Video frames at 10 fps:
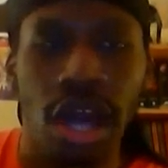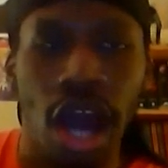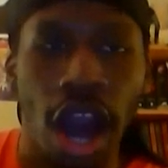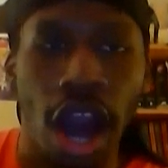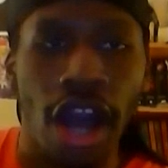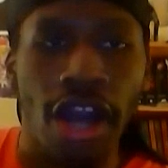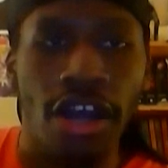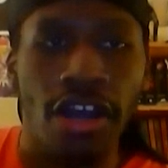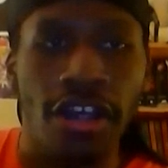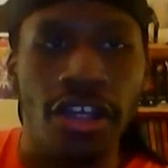Huh?
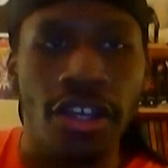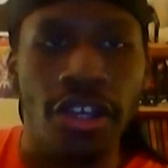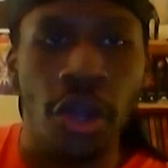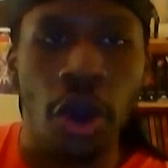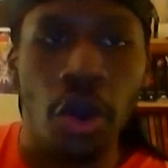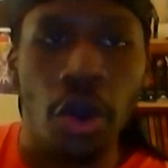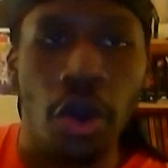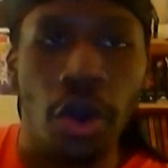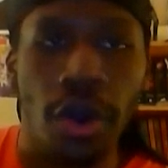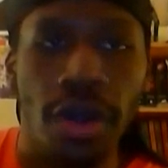
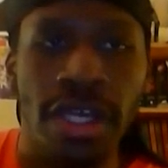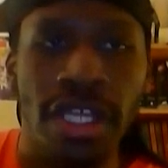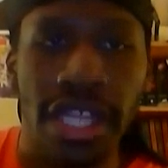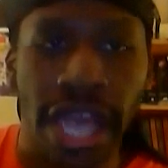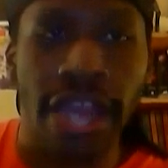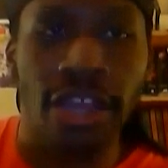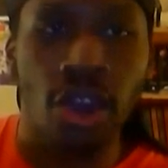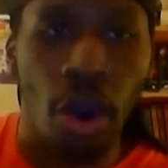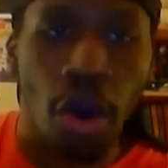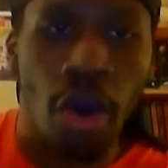Hyogoro? That
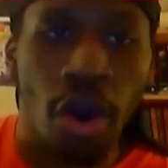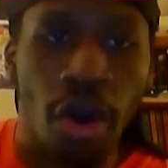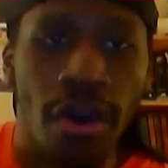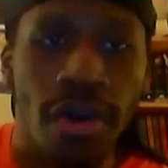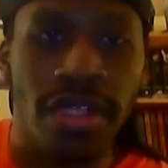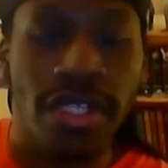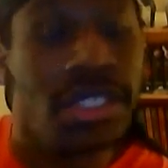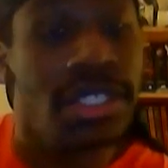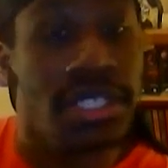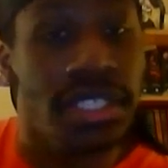Hyogoro?
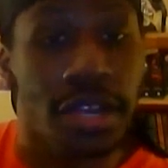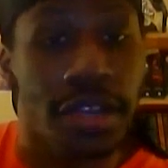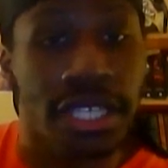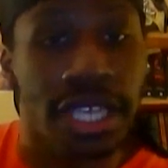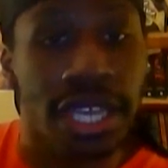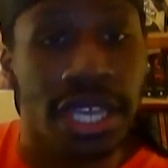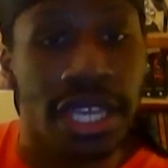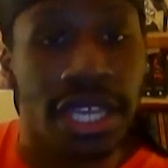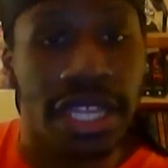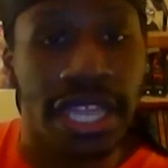Seriously?
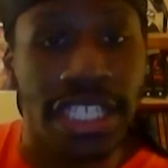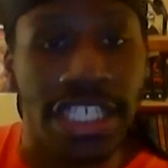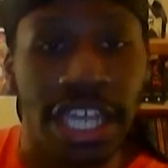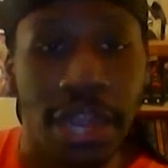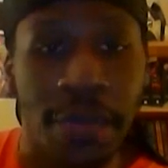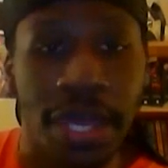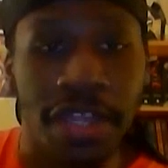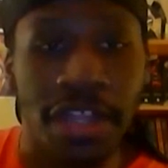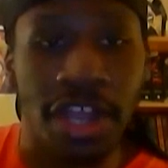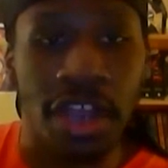That
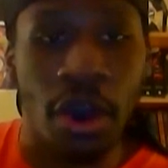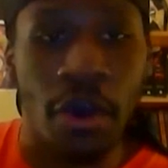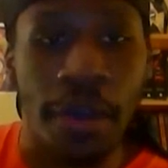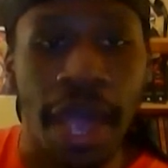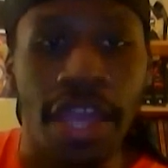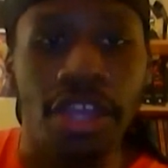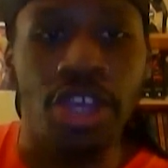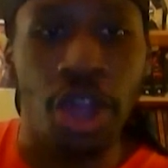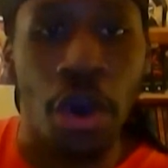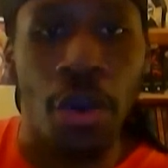chickpea looking old man?
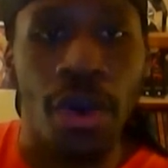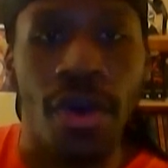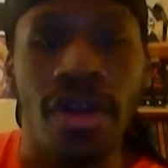Hyo?